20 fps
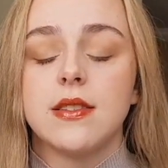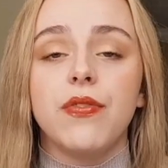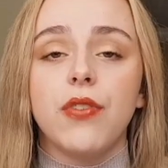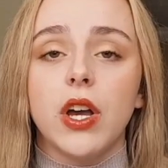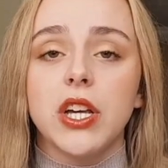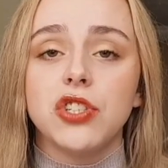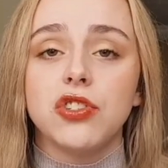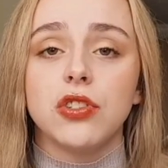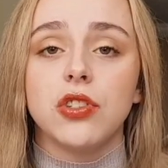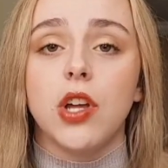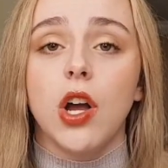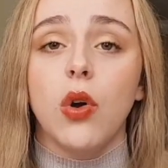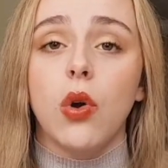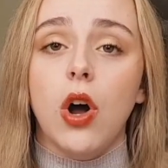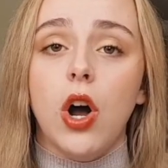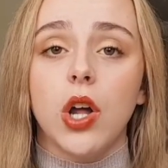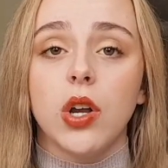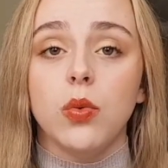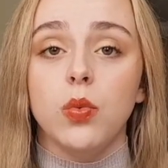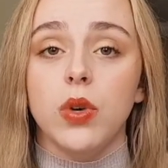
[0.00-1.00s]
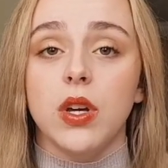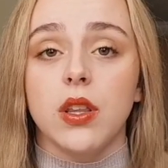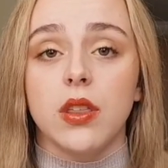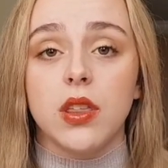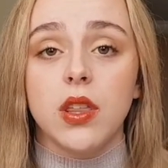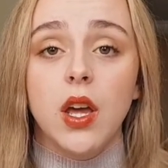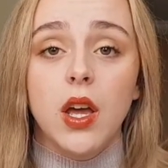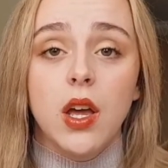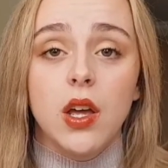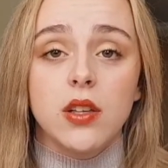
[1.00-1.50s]
If I should go on with
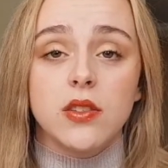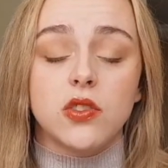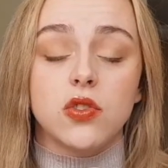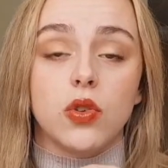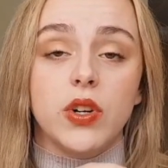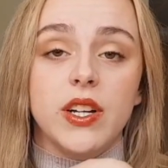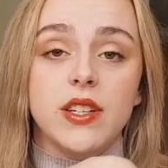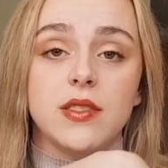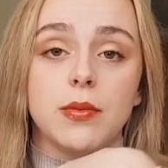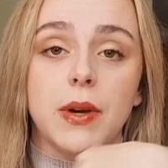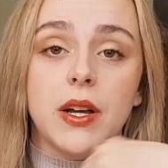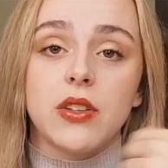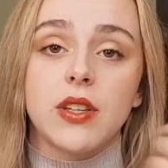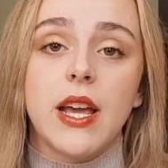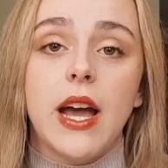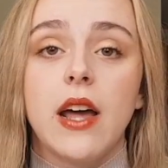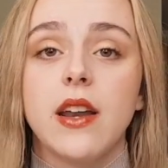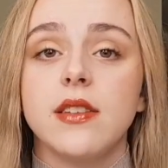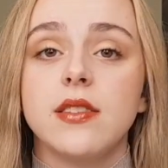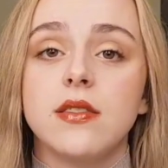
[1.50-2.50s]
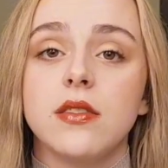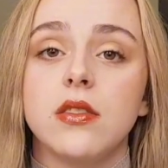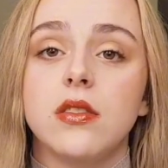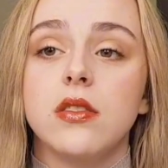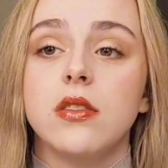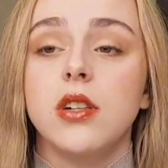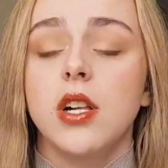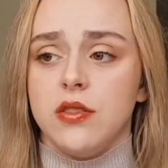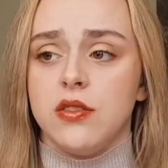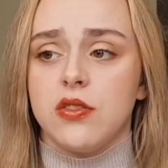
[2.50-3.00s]
stories about
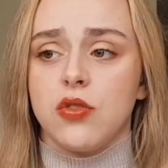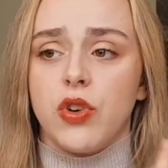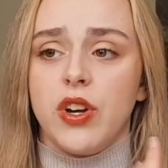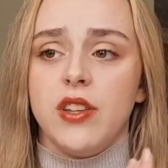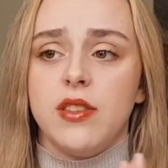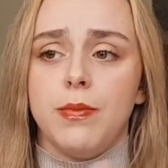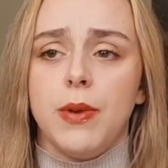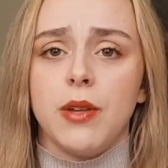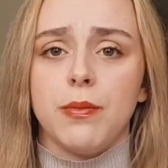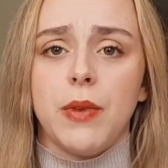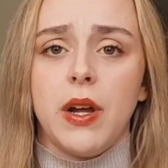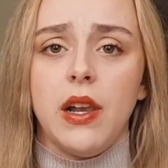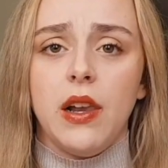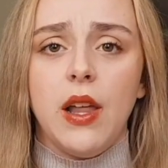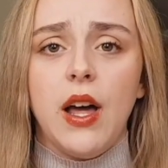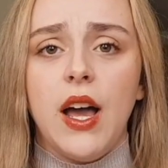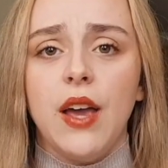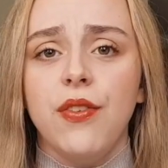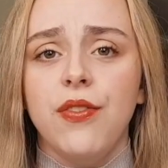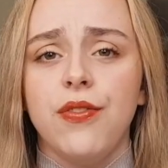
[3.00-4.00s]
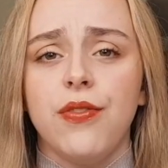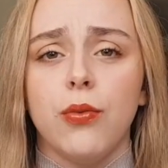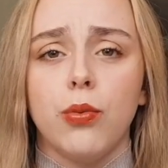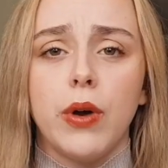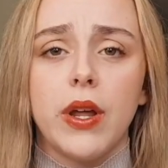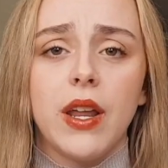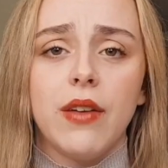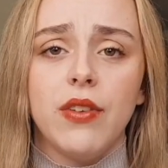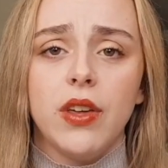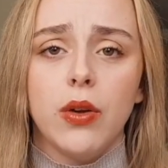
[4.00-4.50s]
CADASIL, stories about my life,
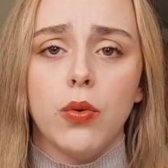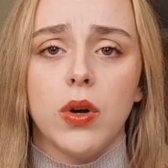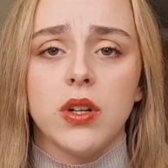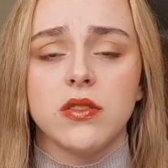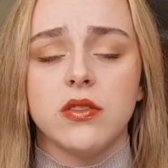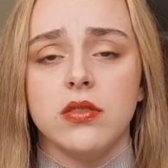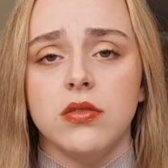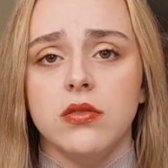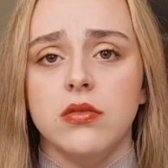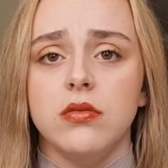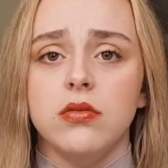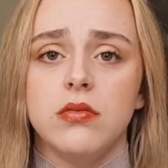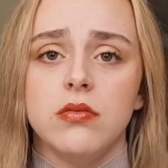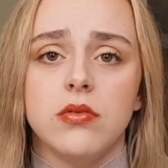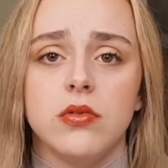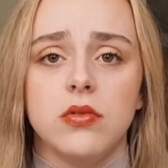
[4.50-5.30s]
whatever you want to